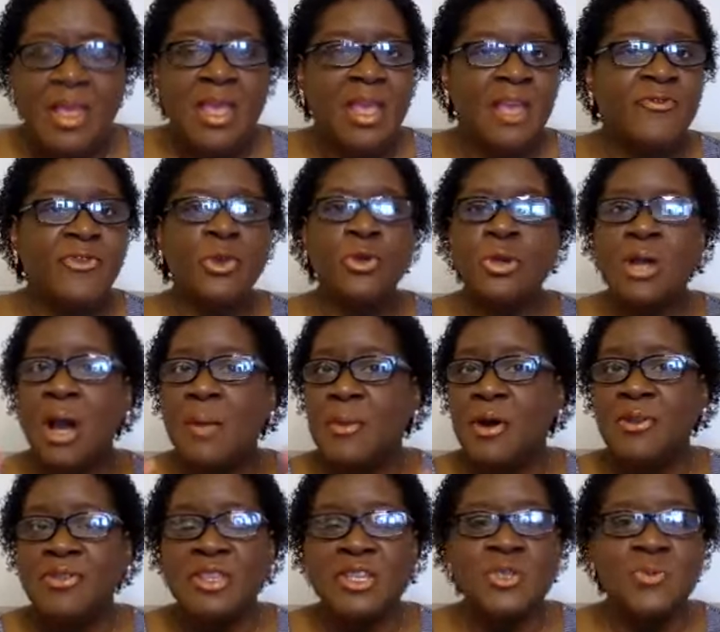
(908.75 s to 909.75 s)
If you come
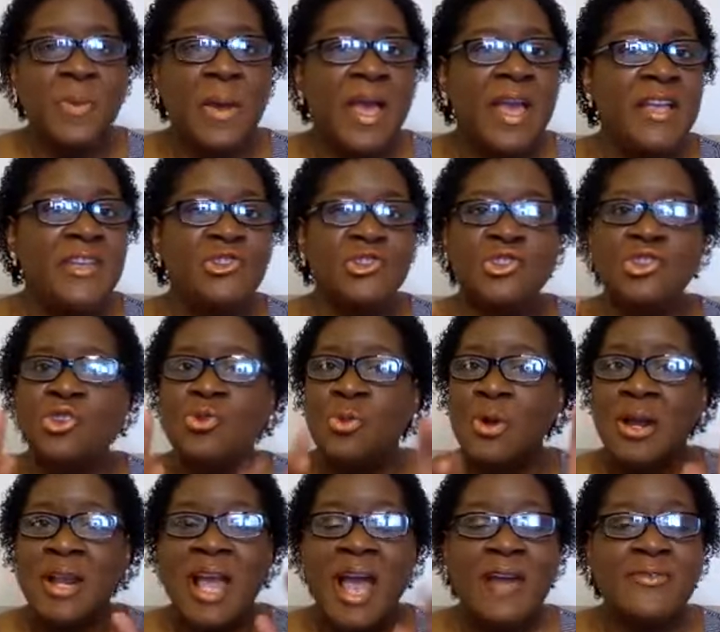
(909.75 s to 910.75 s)
on this page and you
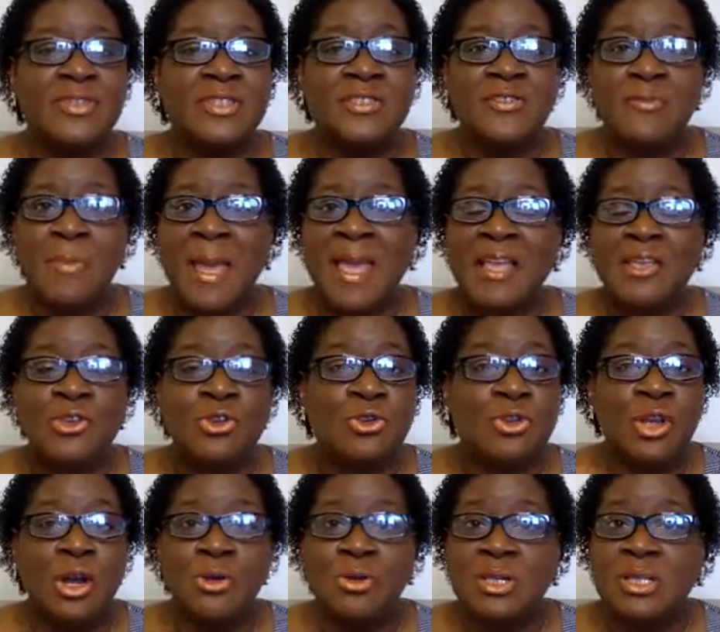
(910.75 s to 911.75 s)
want to have a debate, you
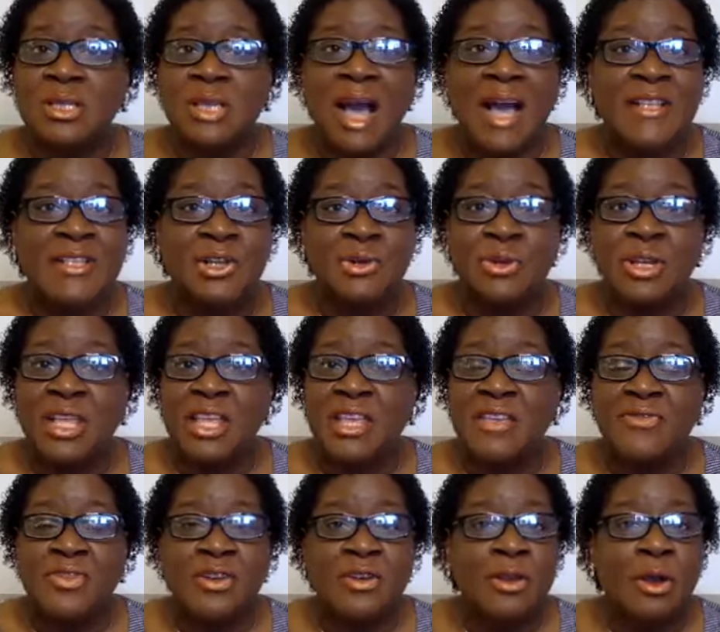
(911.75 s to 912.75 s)
notice I don't
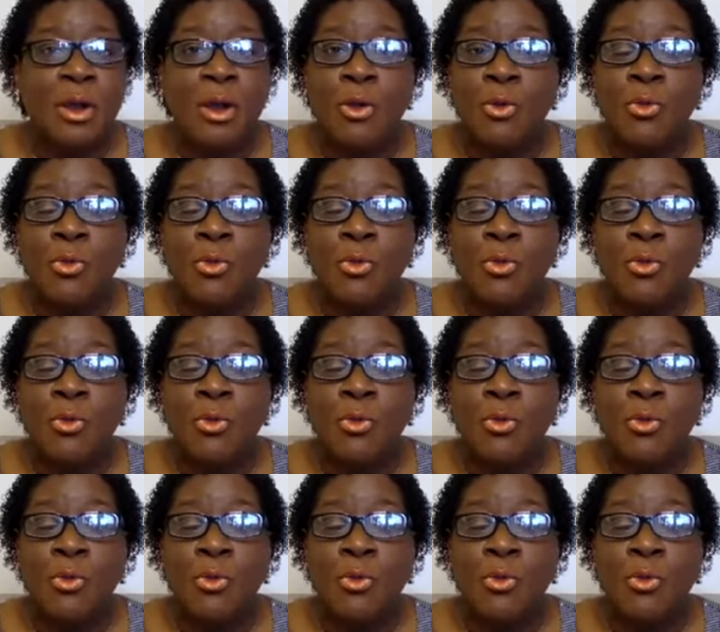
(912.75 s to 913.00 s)
even